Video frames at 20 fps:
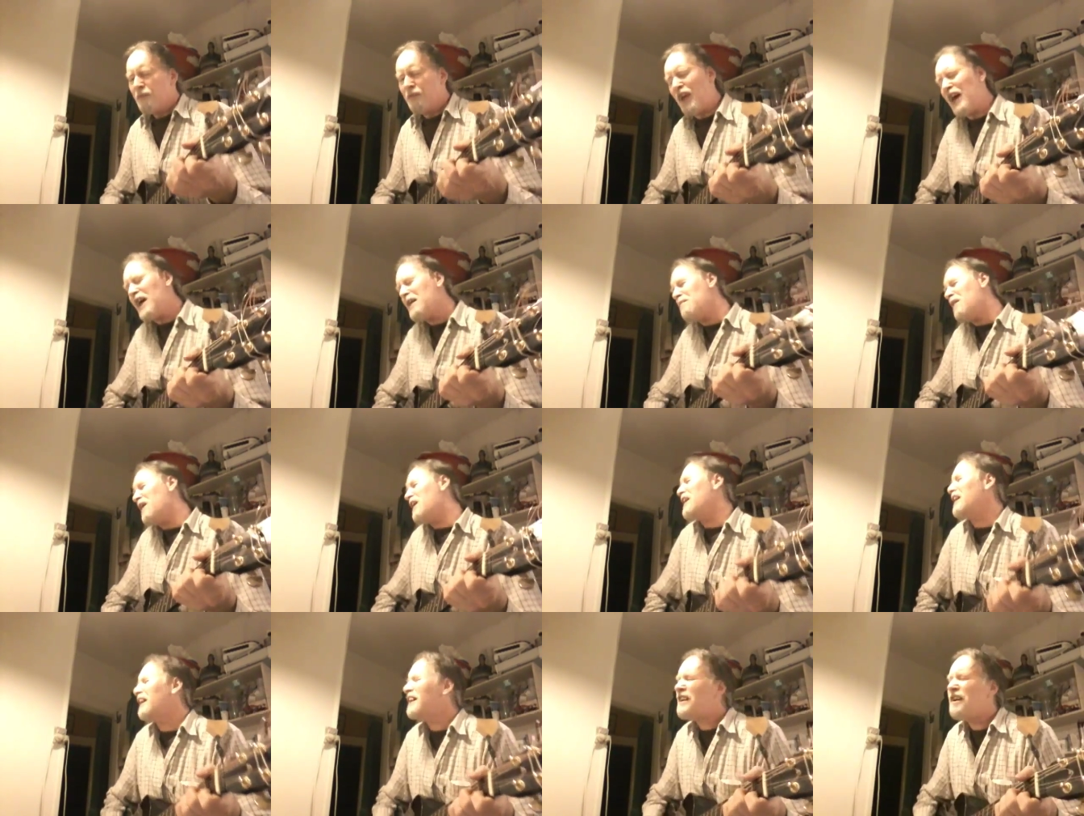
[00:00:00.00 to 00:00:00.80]
They
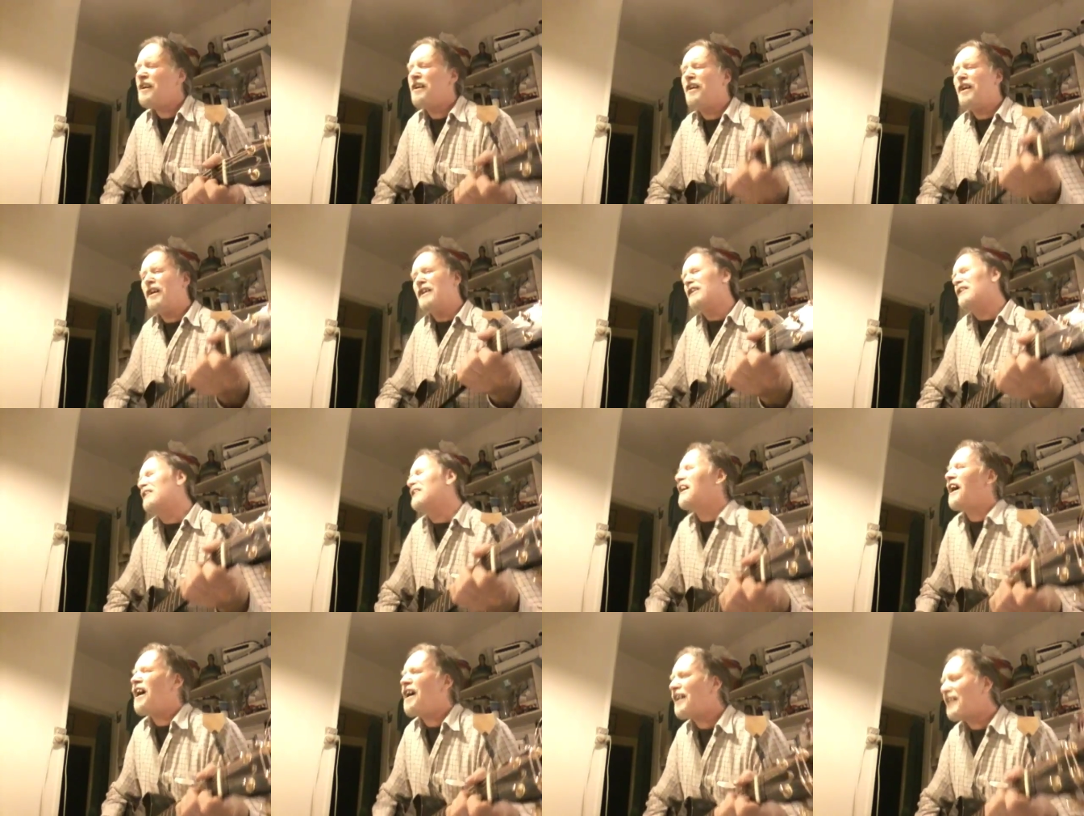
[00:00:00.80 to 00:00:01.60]
may call you
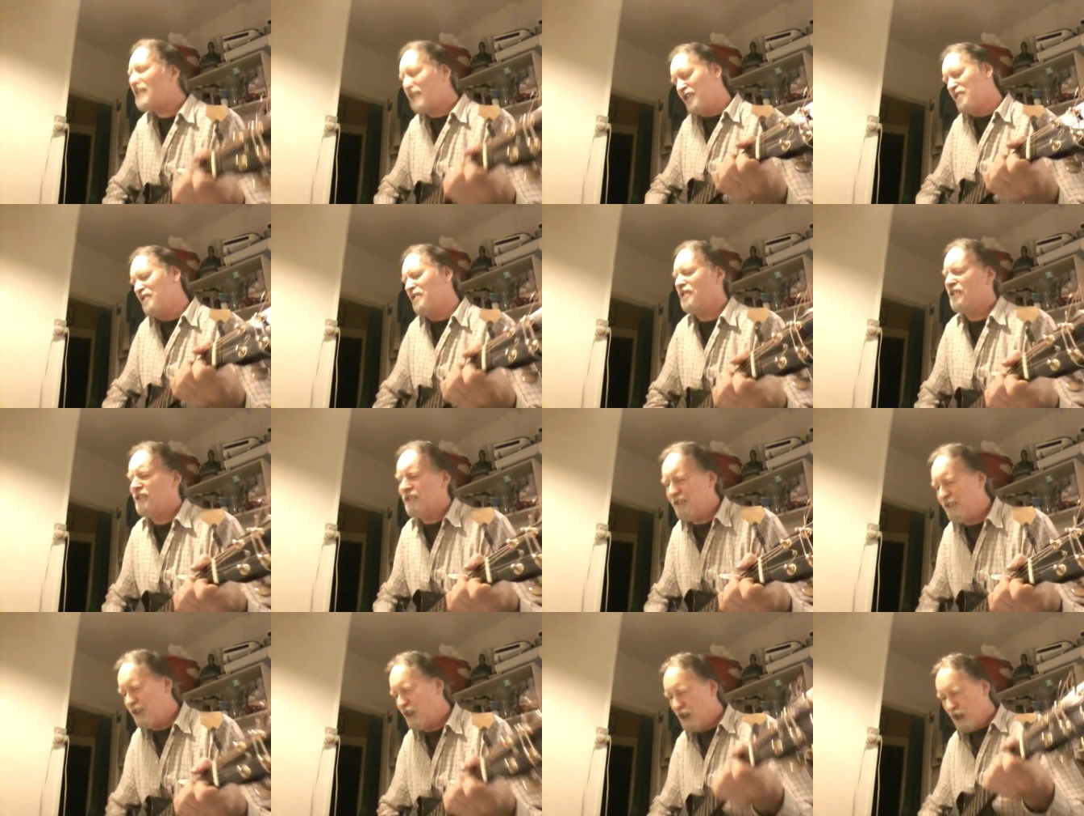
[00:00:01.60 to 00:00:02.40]

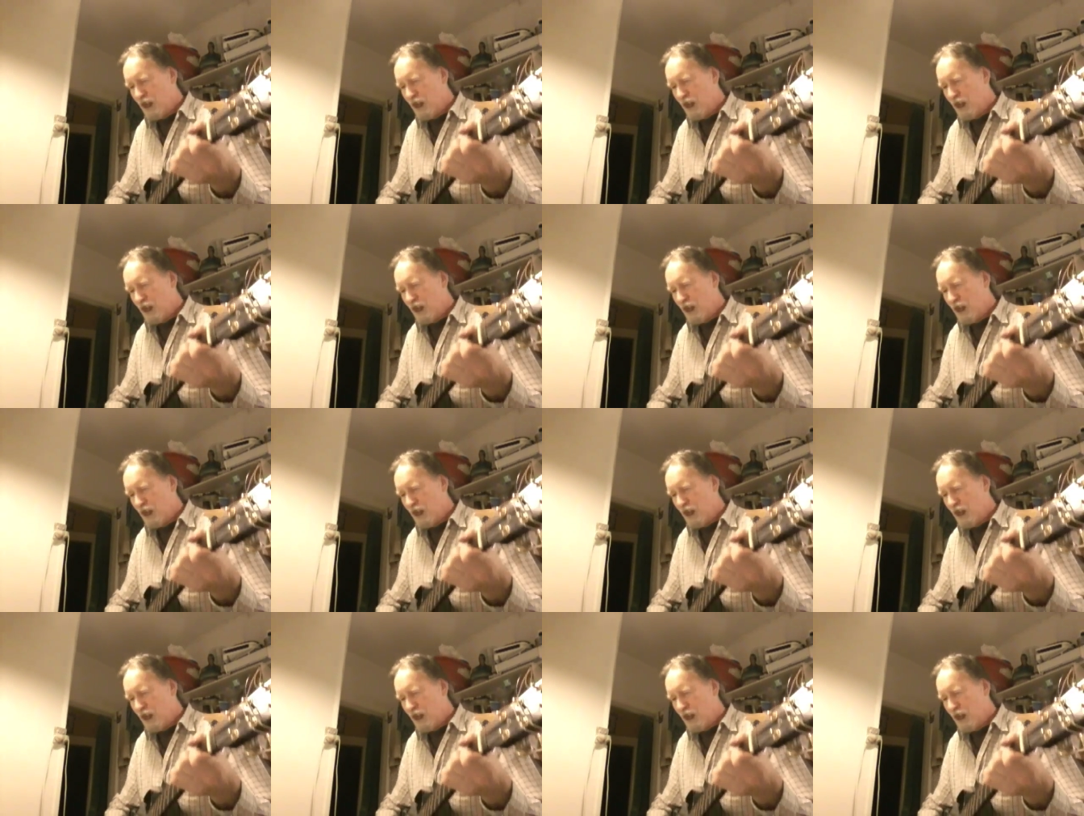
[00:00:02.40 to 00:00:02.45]
doctor,